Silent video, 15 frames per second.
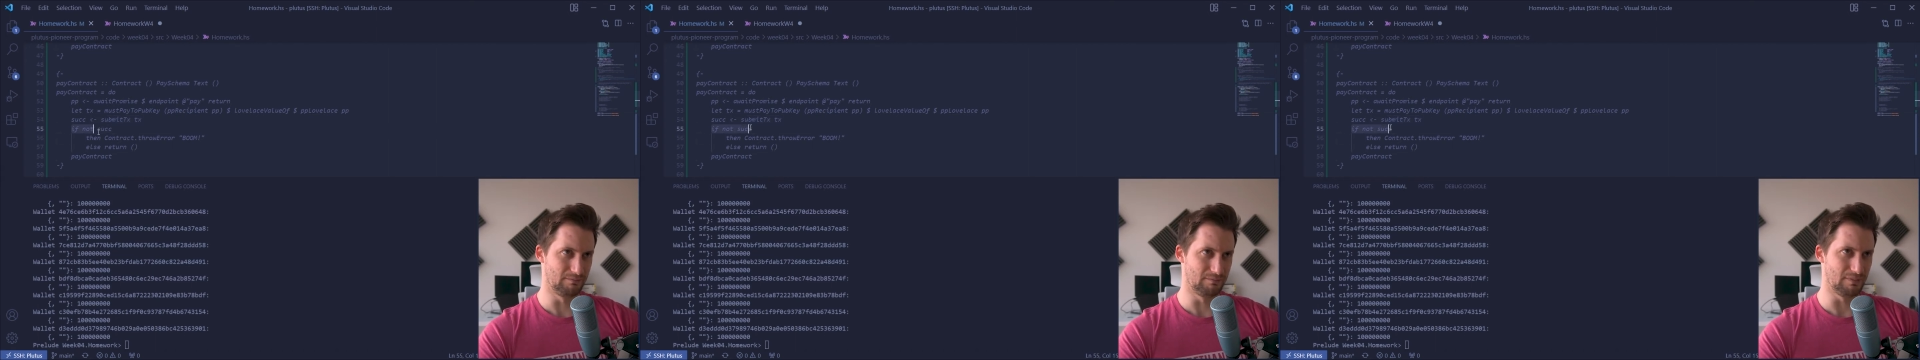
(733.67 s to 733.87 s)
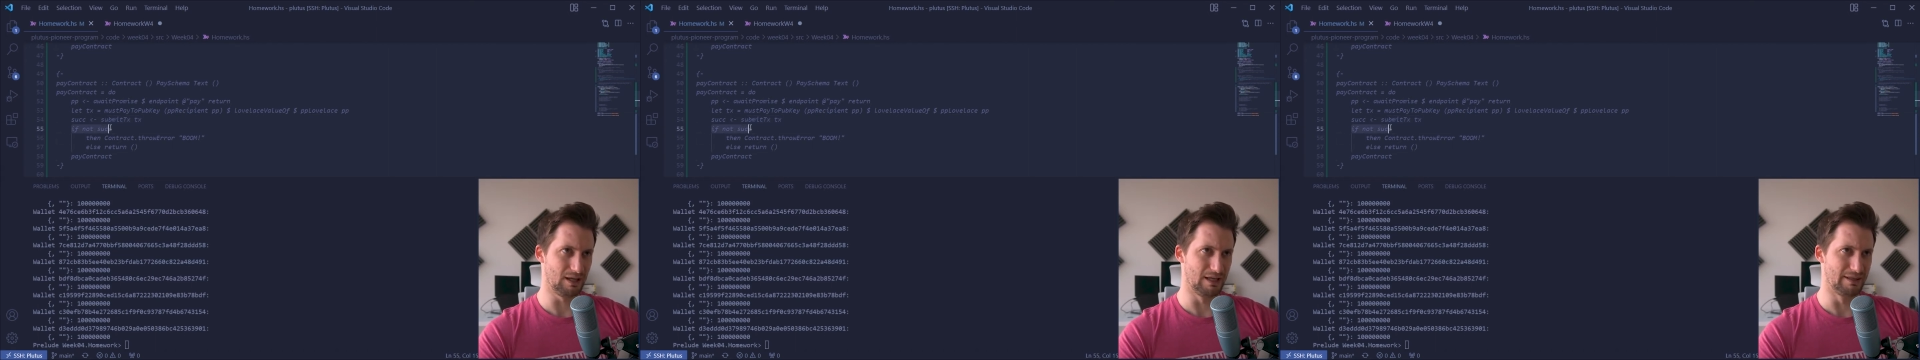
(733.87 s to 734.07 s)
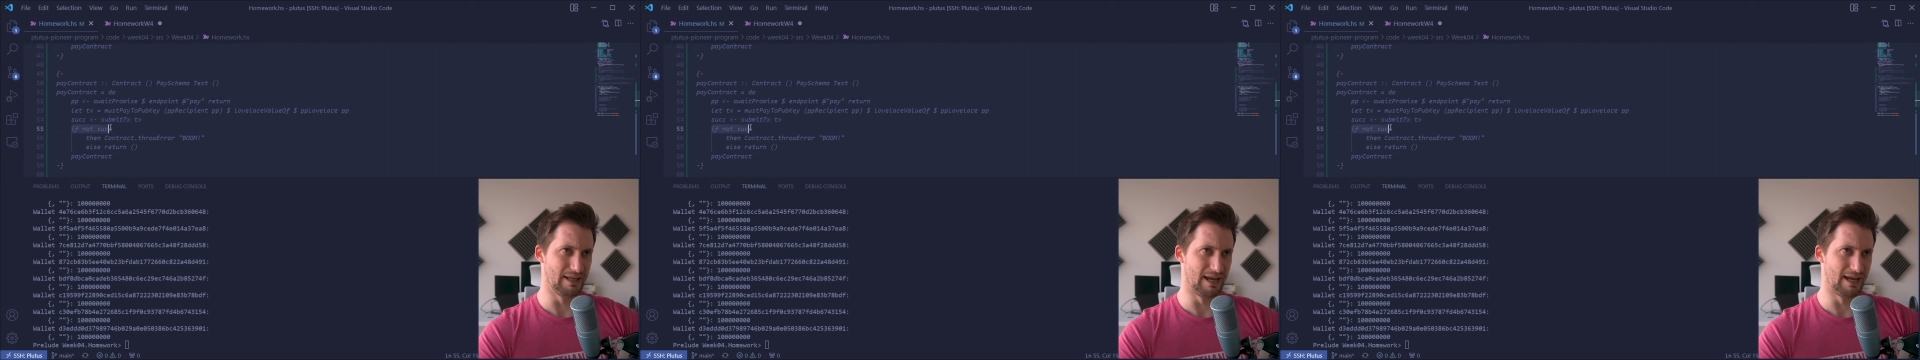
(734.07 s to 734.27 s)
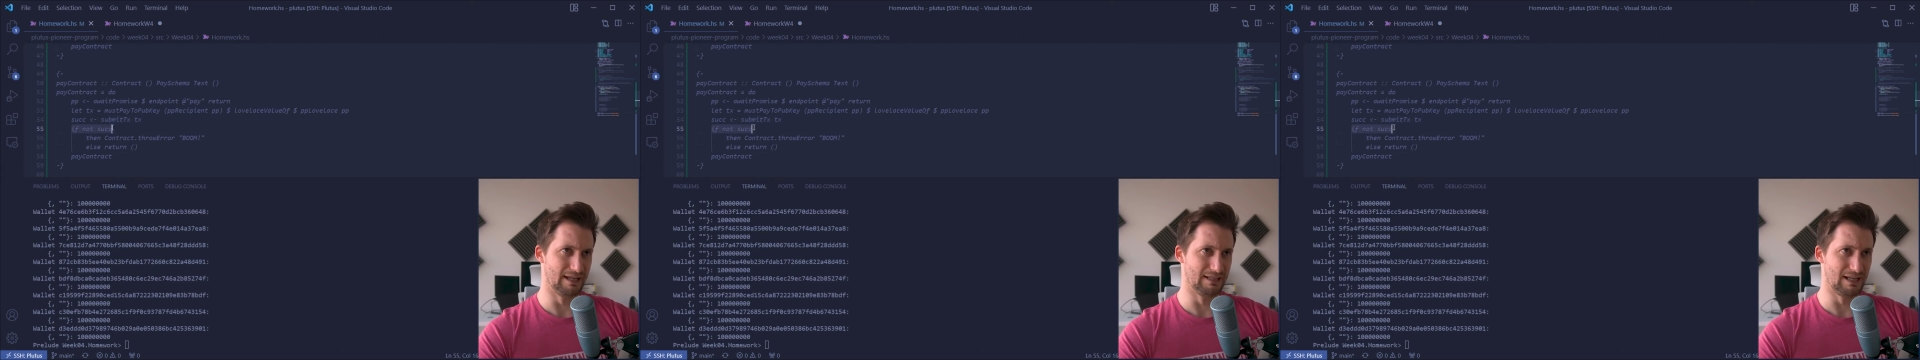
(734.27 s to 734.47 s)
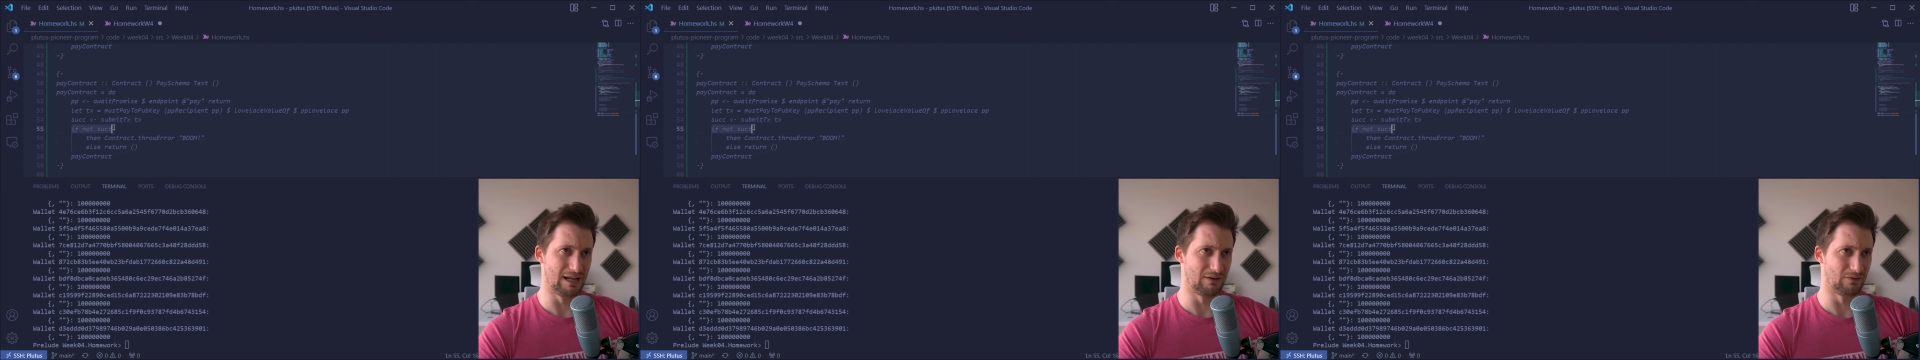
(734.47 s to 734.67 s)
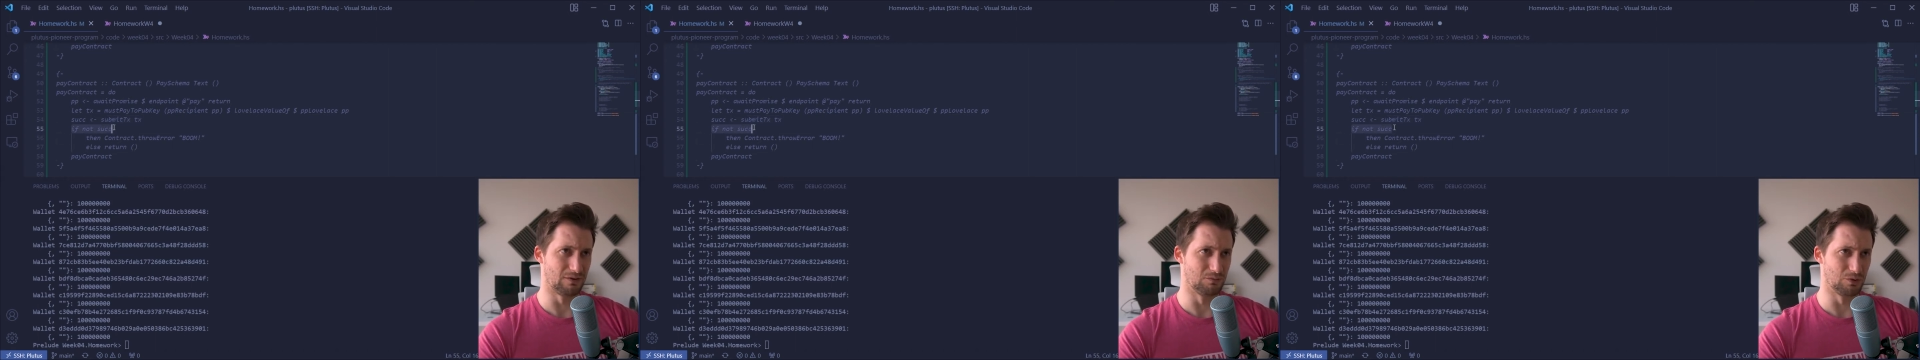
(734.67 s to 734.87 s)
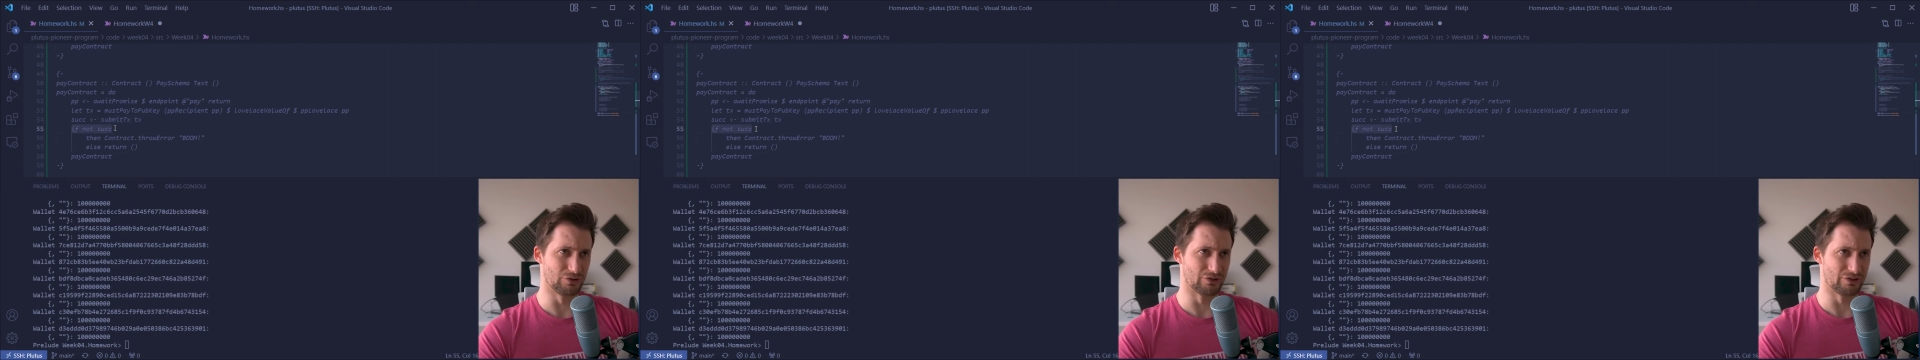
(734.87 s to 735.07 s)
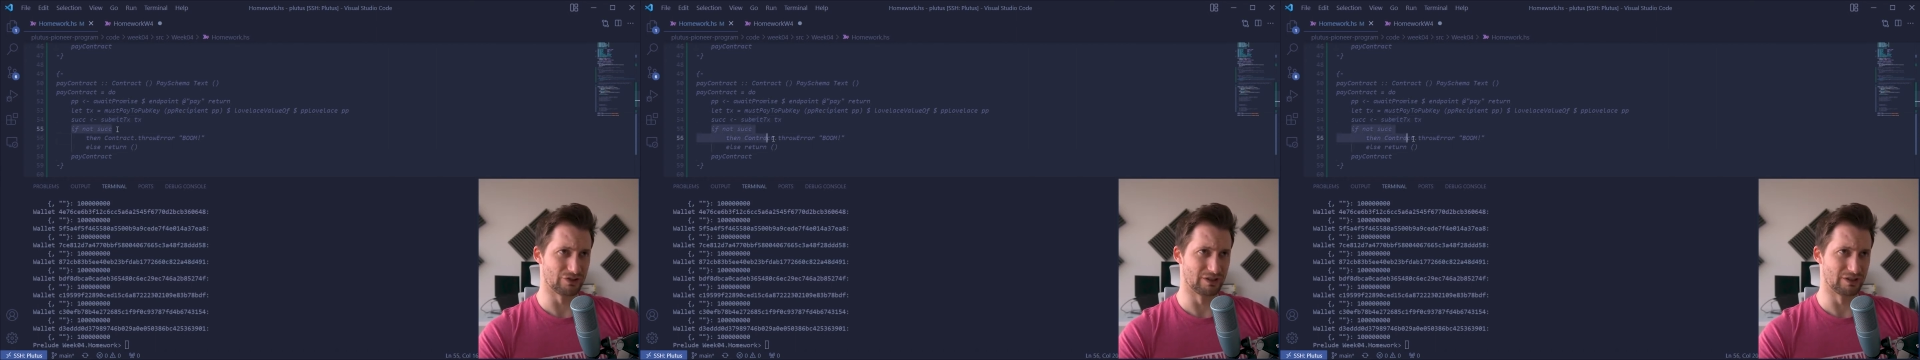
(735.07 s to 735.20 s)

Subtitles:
And then if it wasn't